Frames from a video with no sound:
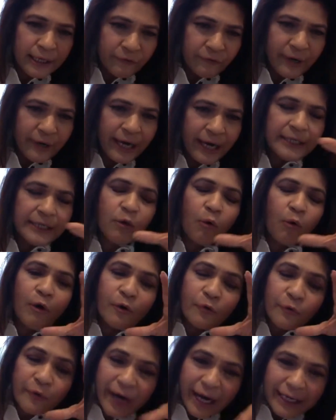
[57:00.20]
right?
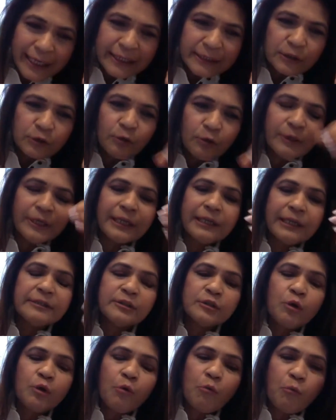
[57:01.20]
Already it's so little.
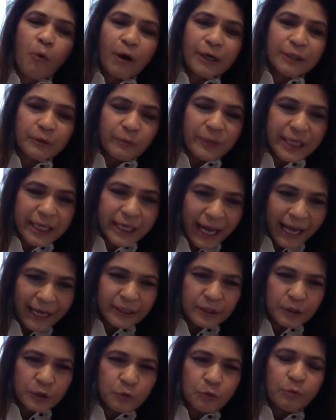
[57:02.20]
So what we
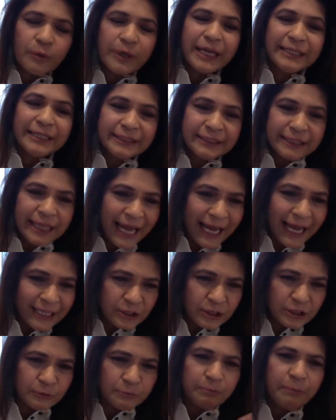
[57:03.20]
can do is, as
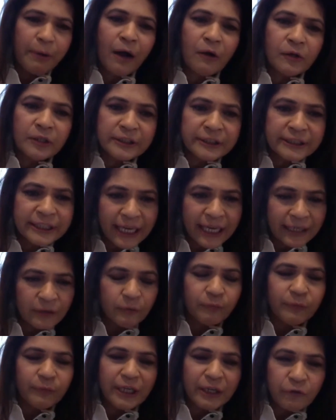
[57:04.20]
Paola said,
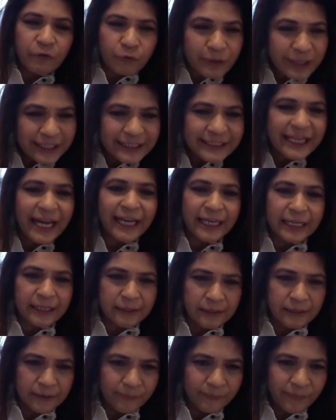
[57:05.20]
we
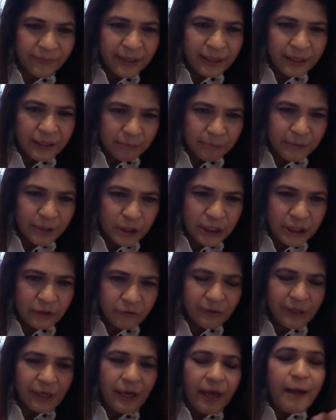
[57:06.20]
recycle
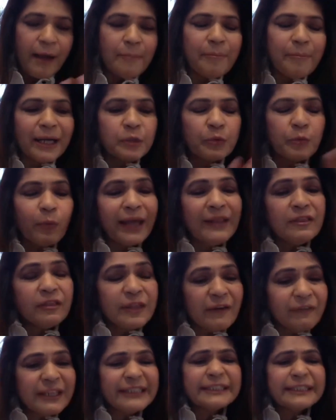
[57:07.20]
material. But when
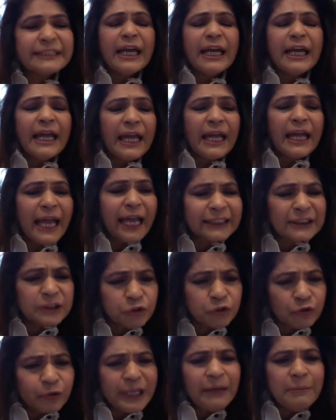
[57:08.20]
there is
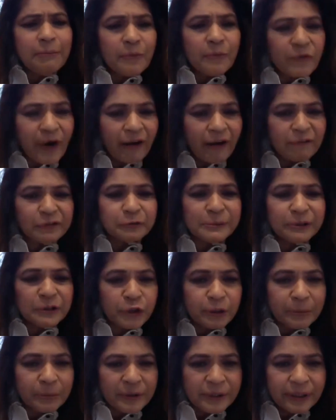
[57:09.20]
extreme
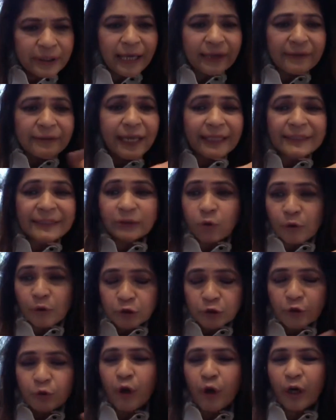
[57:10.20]
craftsmanship in that, that's
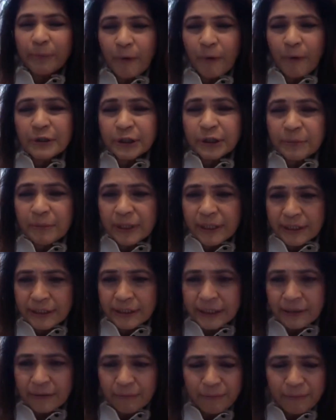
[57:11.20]
also not a
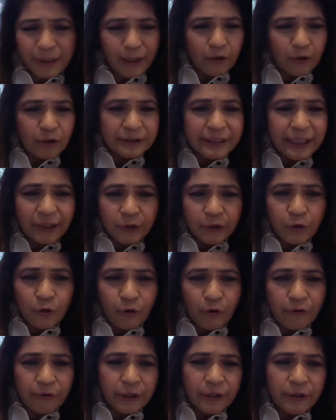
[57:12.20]
possibility, because then
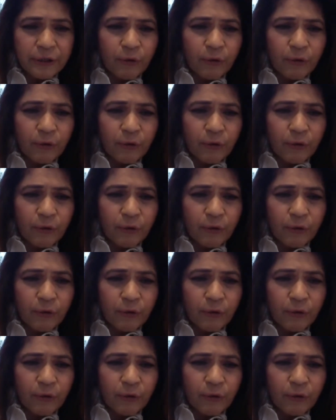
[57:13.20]
you're,